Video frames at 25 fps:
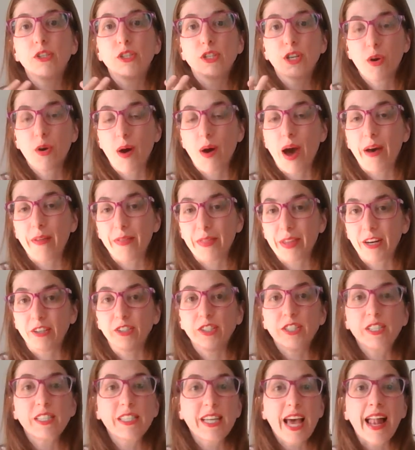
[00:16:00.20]
to go out there.
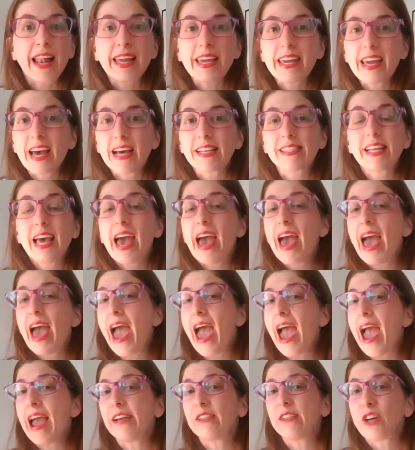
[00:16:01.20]
Just telling us,
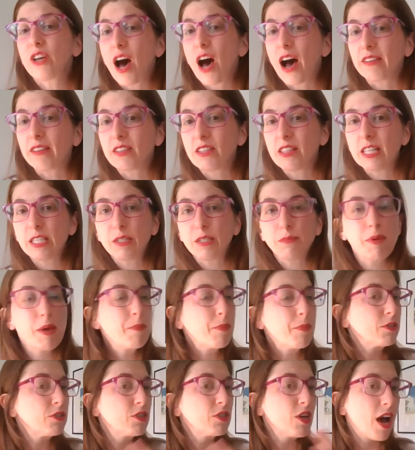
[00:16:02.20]
hey, talk to these
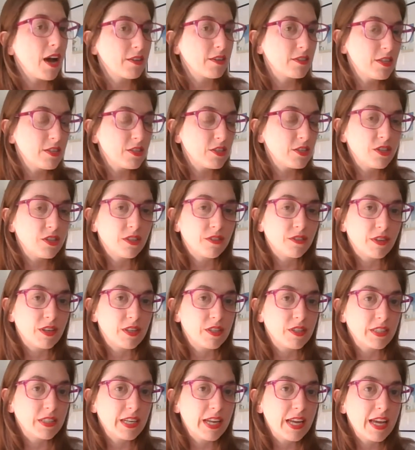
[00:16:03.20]
people, talk to this
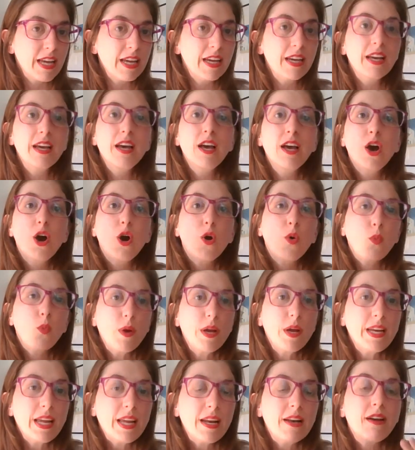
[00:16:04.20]
university.
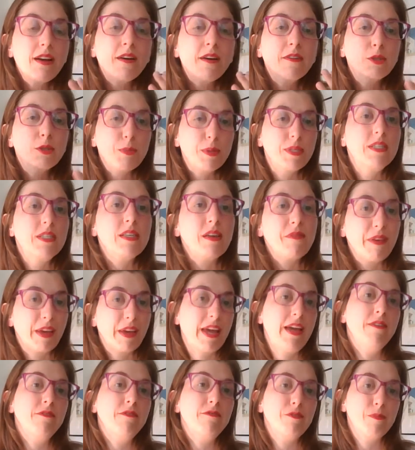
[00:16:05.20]
We need
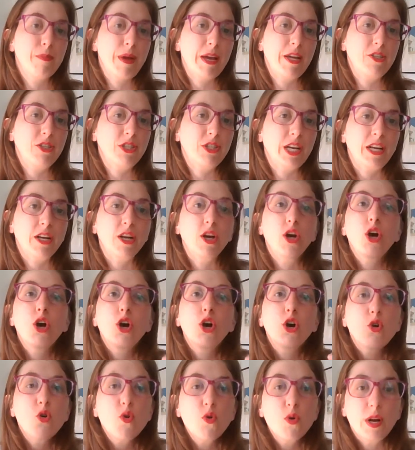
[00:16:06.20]
specific information.
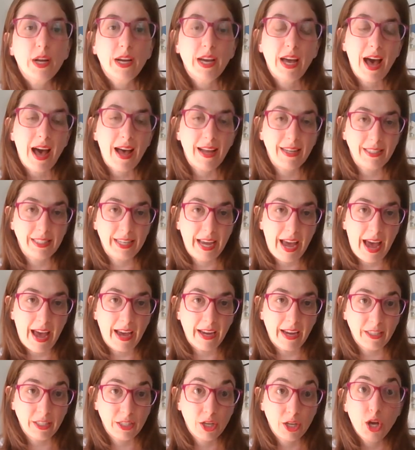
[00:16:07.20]
Who to
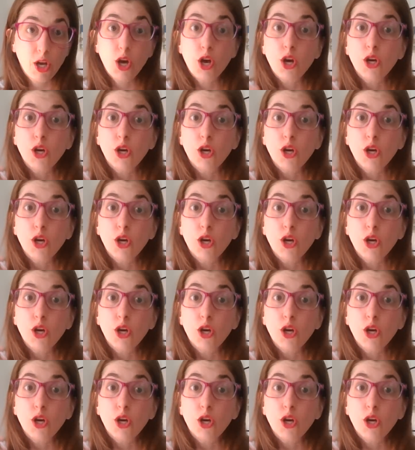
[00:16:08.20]
contact?